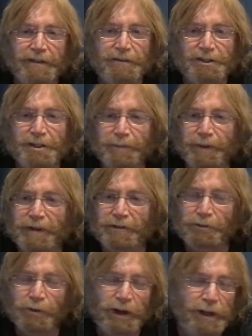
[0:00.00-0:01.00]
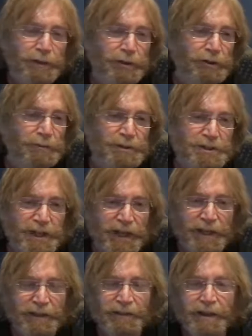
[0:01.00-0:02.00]
they're shipping 20 or 30
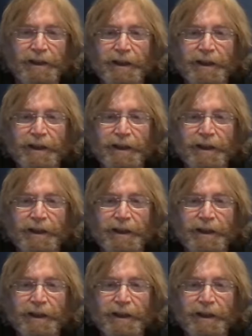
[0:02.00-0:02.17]
percent.